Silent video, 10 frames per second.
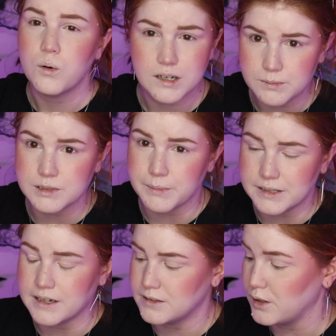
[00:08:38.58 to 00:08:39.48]
Welcome to my
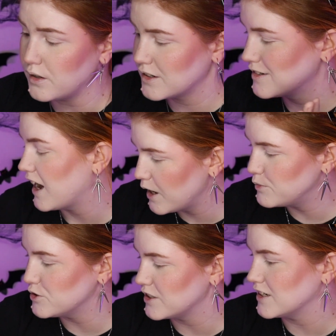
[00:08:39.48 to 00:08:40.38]
TED Talk. I'm
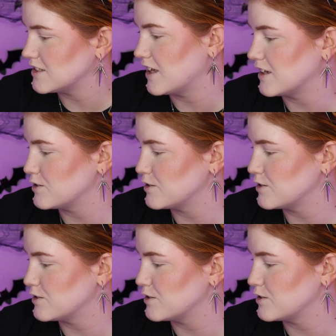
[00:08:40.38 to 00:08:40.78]
using a setting